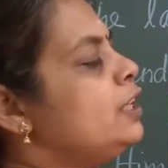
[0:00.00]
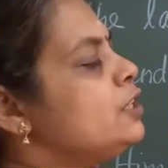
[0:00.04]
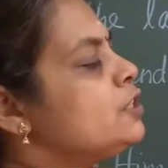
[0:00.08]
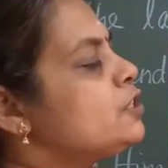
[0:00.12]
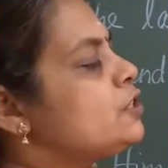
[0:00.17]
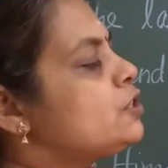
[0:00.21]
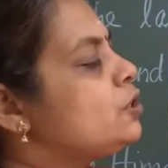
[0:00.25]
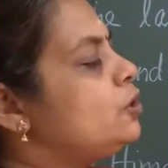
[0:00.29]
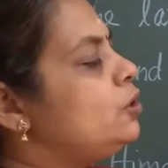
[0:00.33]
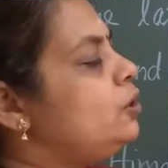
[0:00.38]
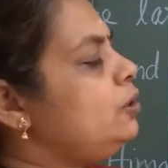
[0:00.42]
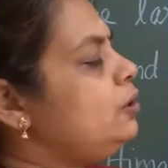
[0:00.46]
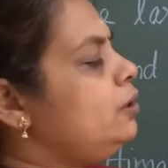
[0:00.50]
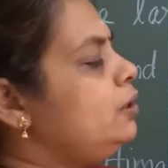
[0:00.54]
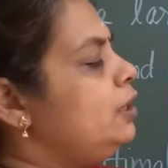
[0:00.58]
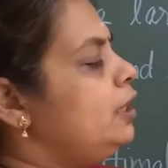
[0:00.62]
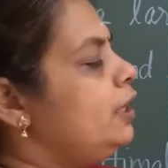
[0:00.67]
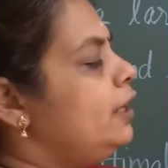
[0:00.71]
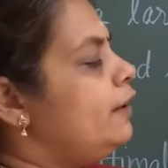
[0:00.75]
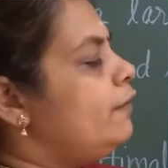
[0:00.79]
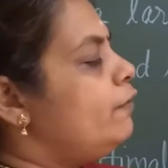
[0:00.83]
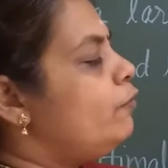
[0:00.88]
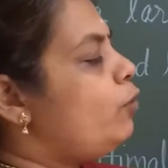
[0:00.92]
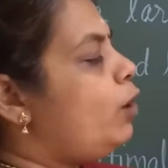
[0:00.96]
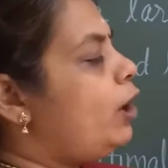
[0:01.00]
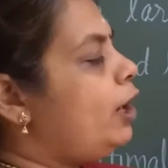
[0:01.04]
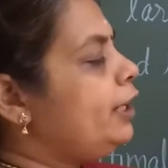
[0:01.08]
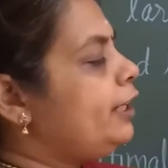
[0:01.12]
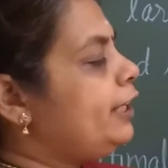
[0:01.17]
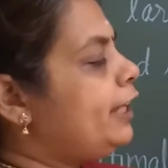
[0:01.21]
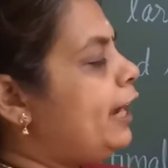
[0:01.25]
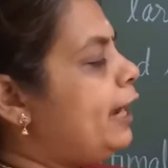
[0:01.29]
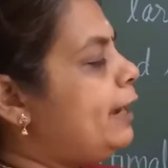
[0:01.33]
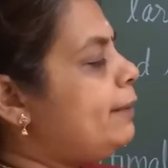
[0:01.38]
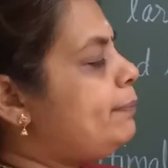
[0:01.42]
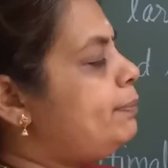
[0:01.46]
So what
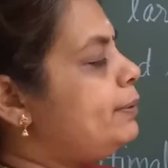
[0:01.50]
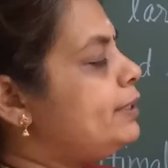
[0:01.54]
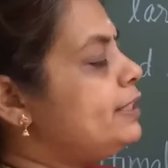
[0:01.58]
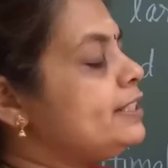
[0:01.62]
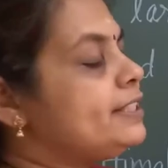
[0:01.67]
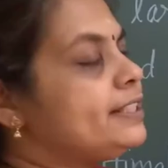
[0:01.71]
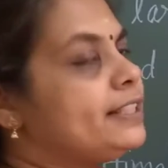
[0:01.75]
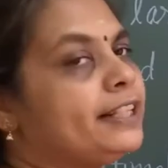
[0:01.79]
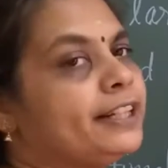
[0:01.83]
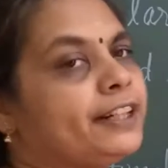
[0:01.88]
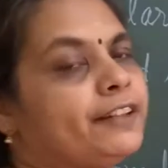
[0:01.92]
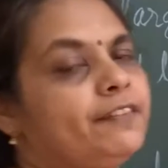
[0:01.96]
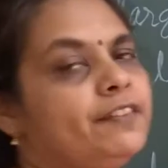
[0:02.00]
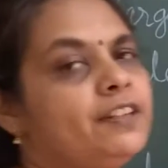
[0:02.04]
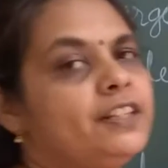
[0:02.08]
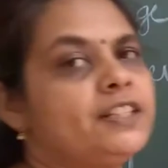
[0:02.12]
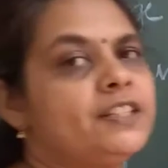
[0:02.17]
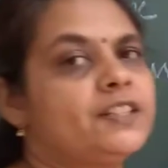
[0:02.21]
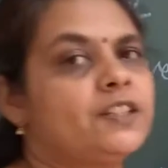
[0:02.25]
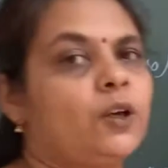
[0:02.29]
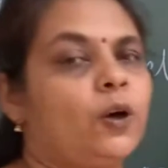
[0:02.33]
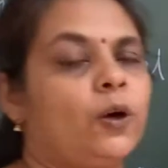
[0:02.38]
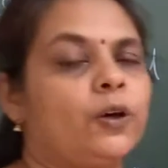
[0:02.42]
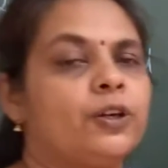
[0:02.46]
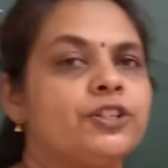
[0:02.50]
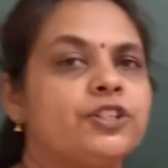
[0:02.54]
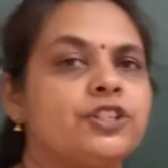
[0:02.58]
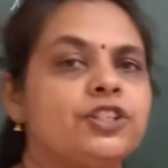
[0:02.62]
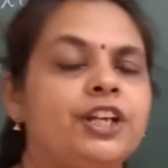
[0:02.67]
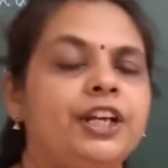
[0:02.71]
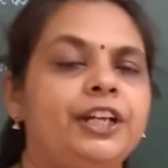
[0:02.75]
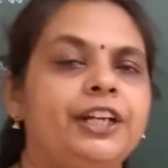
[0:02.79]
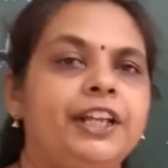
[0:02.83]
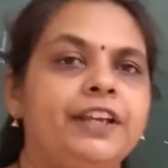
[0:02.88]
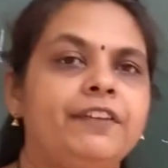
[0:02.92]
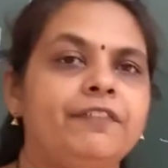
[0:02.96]
happens, the rivers
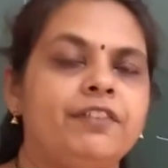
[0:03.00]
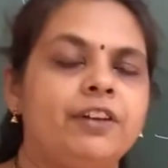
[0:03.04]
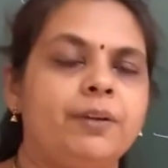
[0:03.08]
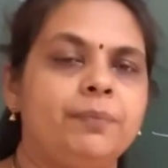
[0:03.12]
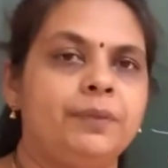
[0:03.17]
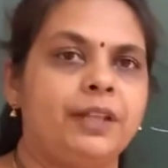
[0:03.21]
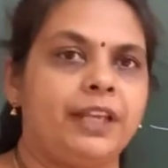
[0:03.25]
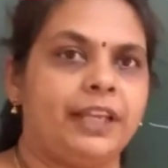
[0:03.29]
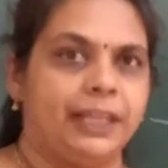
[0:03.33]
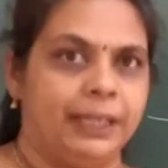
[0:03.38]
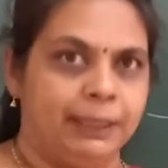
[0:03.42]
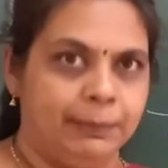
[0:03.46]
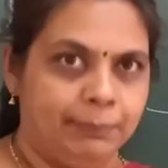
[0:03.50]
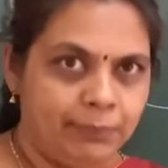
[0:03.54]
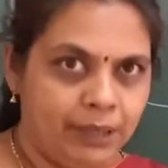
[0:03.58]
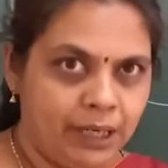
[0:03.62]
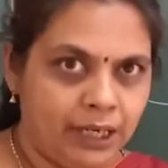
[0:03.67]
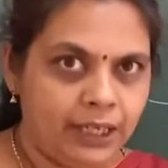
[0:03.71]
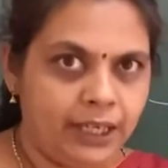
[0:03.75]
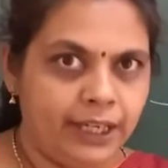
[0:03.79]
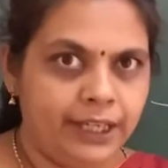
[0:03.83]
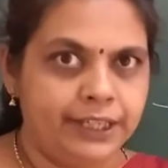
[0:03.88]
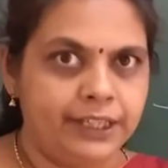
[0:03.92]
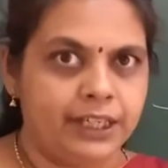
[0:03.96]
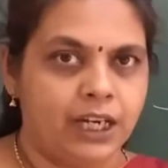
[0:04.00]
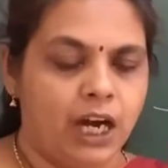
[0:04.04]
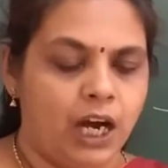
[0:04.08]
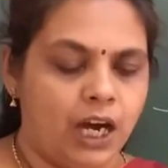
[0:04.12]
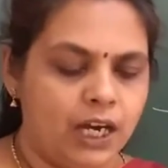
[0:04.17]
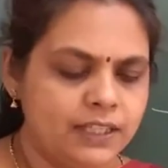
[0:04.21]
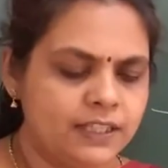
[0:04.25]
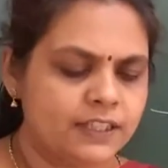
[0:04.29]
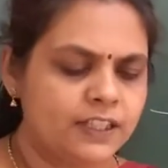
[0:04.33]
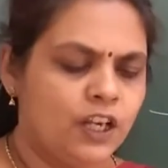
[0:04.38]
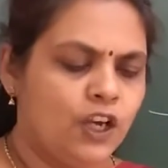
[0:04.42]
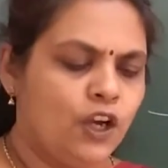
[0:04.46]
originating from the
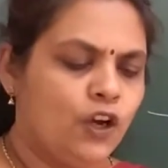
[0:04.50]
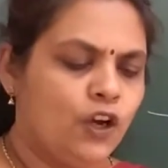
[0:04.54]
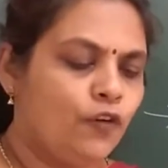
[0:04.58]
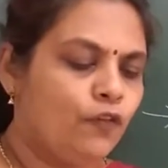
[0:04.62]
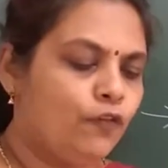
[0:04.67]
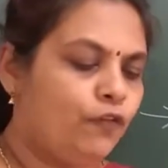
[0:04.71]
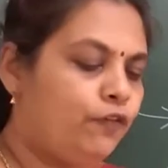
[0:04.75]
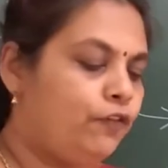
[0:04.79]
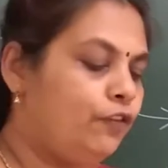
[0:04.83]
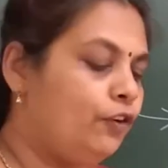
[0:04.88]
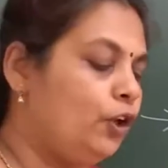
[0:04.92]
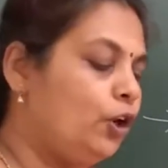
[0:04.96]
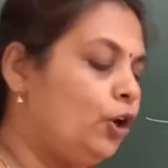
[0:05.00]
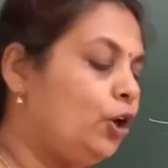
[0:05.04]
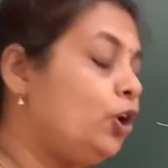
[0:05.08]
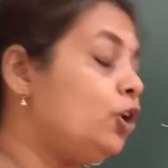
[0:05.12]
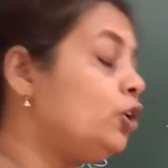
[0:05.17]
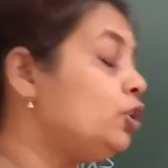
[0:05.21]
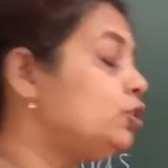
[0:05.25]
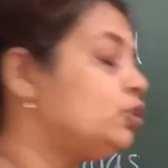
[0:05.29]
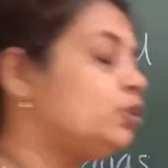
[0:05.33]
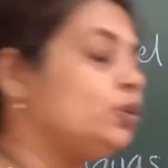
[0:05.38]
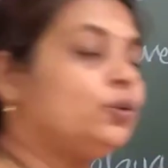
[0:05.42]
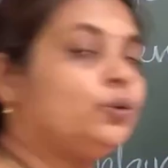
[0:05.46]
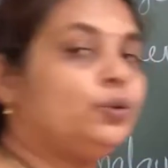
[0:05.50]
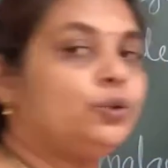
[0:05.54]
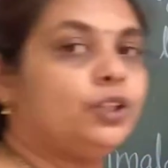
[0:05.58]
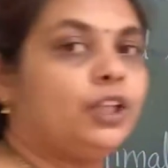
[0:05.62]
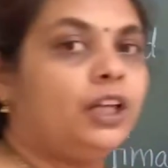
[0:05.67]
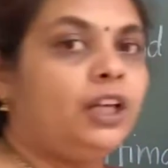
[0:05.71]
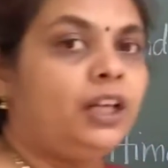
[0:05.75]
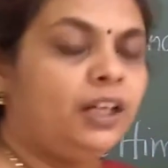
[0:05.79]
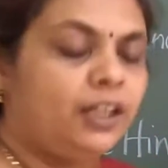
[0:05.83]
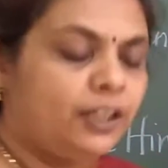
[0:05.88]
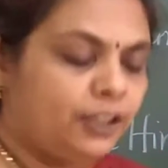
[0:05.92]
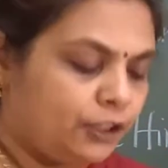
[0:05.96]
Himalayas flow through
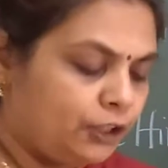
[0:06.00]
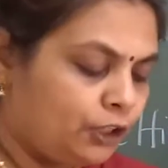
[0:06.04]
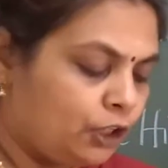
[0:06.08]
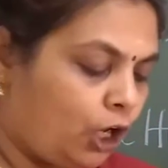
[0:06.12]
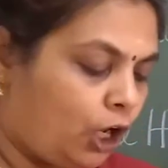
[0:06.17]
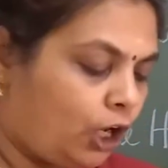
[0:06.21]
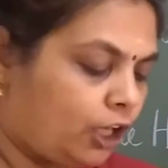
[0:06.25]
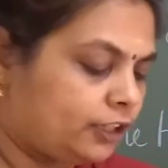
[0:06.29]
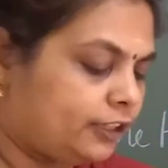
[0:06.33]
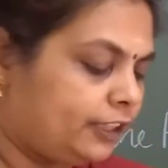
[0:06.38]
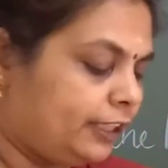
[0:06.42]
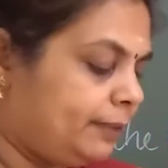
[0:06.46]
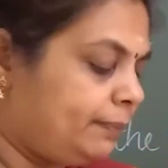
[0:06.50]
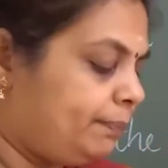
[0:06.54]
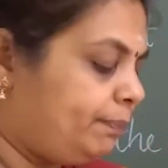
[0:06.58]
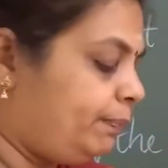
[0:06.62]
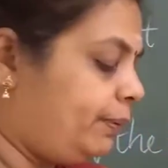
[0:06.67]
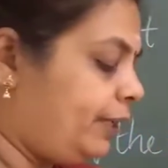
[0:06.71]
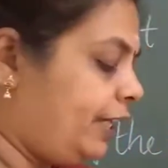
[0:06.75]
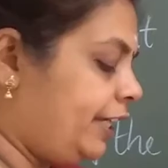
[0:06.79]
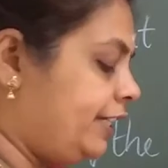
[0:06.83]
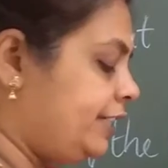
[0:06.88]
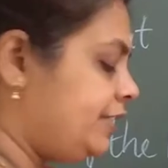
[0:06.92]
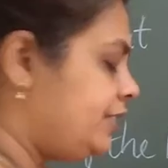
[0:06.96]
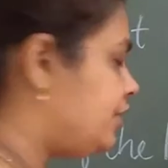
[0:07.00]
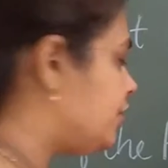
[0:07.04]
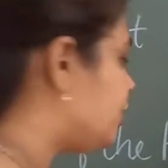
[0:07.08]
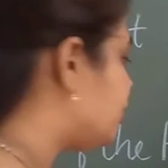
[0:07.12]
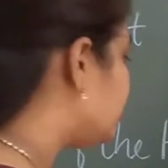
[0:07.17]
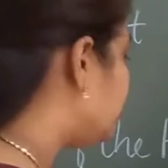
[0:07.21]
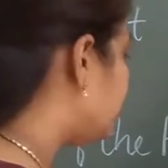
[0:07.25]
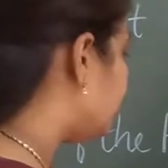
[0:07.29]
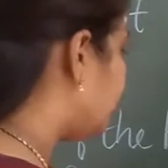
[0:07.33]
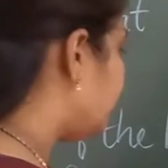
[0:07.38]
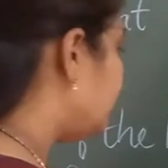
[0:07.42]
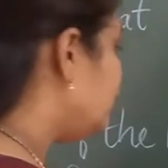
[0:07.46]
the northern plains
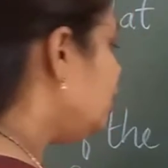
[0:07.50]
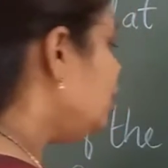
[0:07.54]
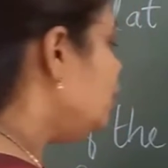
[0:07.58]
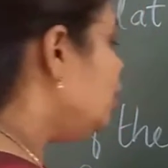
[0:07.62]
children.